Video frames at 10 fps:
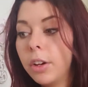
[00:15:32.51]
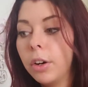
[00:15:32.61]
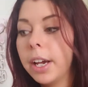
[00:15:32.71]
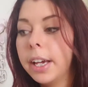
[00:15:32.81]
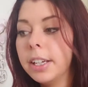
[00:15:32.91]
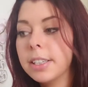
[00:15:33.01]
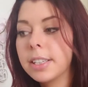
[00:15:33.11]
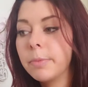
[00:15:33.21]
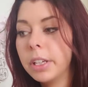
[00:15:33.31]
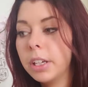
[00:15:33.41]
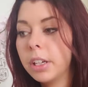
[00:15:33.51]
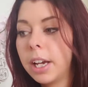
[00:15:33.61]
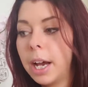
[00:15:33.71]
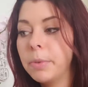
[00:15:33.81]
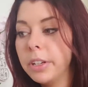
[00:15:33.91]
okay, did something
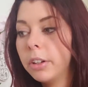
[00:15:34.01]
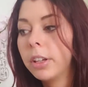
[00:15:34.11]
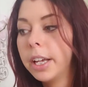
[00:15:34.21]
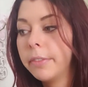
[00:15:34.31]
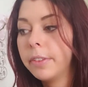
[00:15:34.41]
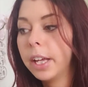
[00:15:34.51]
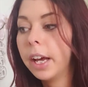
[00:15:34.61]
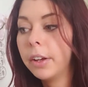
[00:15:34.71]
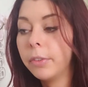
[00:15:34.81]
happen in your life that